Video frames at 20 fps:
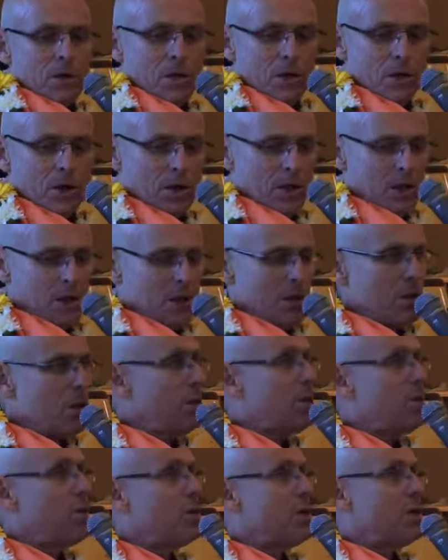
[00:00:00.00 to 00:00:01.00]

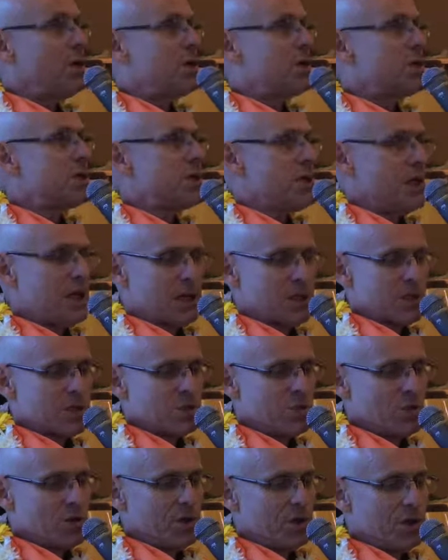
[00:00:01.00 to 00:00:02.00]
Uh, okay, this is the
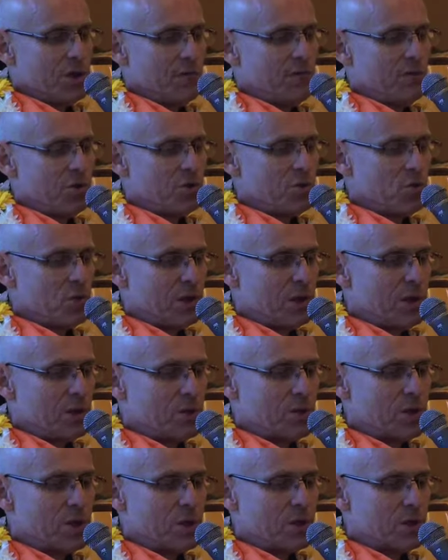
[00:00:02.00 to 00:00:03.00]
last one, and then we'll do a
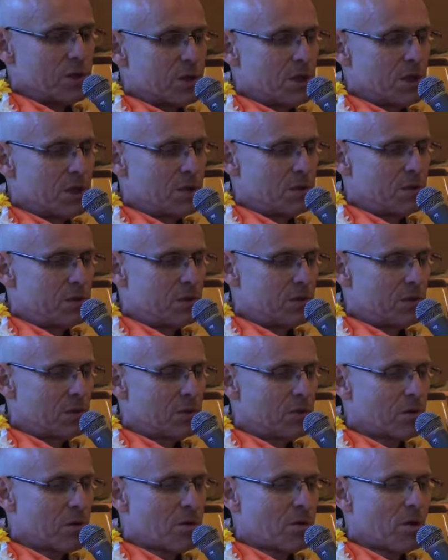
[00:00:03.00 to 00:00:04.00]
little kirtan.
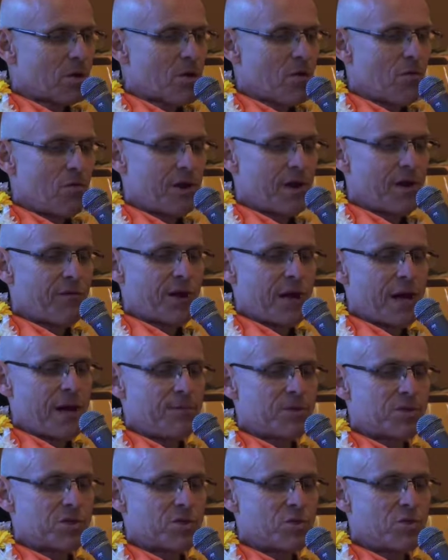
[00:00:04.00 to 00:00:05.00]
Whatever
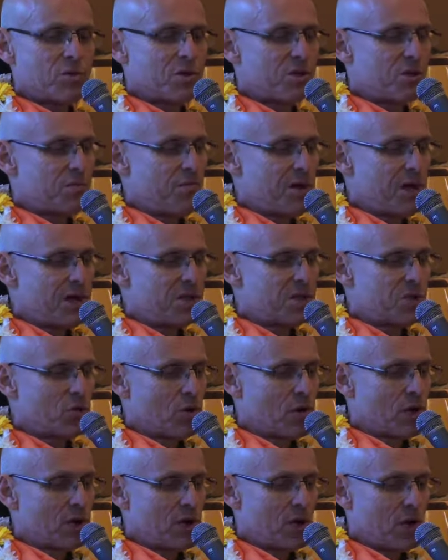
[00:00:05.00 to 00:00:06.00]
happens to us is
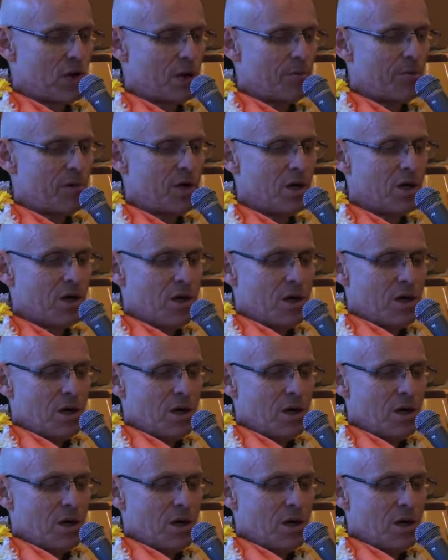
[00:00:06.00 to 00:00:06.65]
based on our karma.